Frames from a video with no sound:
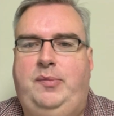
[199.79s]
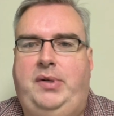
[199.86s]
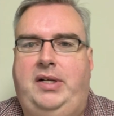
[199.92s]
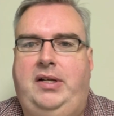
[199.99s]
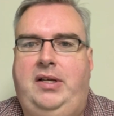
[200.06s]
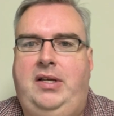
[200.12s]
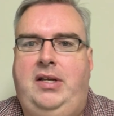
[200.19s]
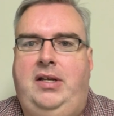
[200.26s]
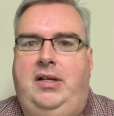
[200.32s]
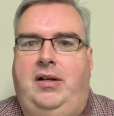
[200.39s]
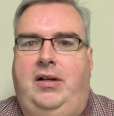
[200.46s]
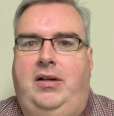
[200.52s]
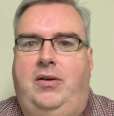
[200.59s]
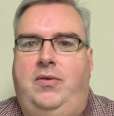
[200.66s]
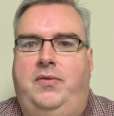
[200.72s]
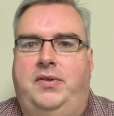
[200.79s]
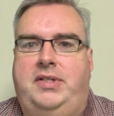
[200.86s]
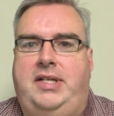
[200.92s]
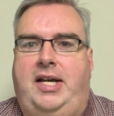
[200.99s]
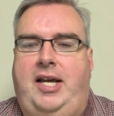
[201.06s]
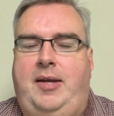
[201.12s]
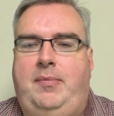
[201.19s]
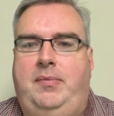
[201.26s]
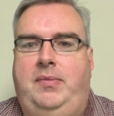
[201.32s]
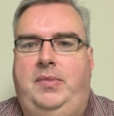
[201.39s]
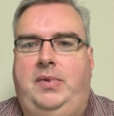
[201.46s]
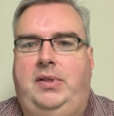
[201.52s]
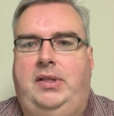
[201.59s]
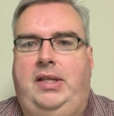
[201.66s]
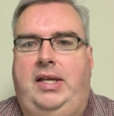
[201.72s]
But over time,
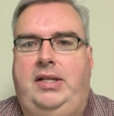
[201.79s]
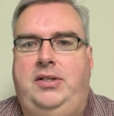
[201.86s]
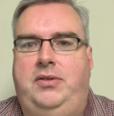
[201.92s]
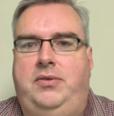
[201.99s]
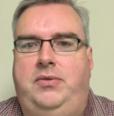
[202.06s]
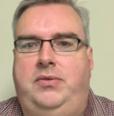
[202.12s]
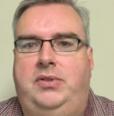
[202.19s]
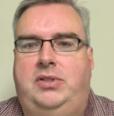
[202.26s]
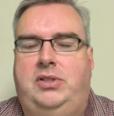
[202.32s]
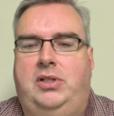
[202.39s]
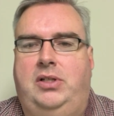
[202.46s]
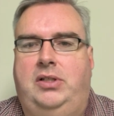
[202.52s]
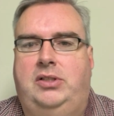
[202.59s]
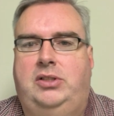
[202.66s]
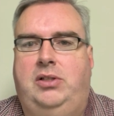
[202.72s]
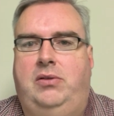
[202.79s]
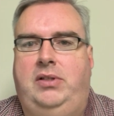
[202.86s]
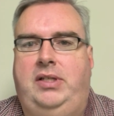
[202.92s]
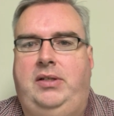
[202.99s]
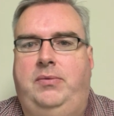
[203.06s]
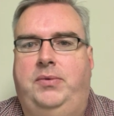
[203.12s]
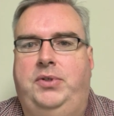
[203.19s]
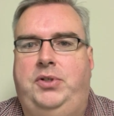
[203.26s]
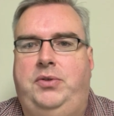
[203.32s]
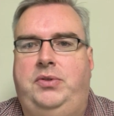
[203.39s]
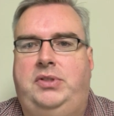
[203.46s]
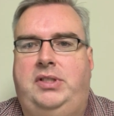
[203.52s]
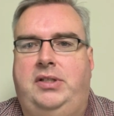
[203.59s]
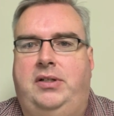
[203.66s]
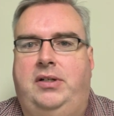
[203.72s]
they do slowly
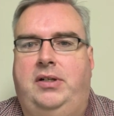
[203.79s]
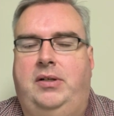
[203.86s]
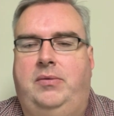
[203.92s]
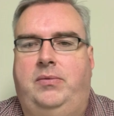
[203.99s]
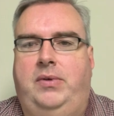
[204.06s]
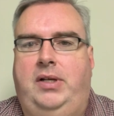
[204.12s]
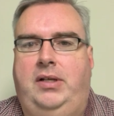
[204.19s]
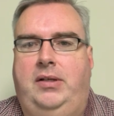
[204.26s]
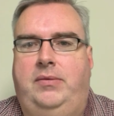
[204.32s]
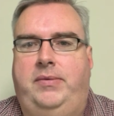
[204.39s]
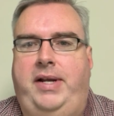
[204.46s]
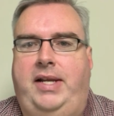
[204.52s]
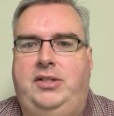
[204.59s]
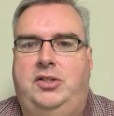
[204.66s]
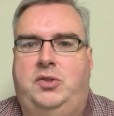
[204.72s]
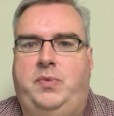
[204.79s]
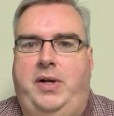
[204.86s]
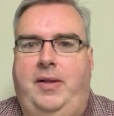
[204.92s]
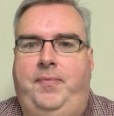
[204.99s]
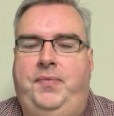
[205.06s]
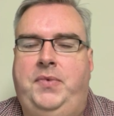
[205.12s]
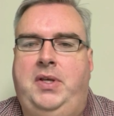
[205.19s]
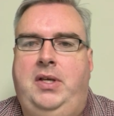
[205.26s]
reduce their range as well.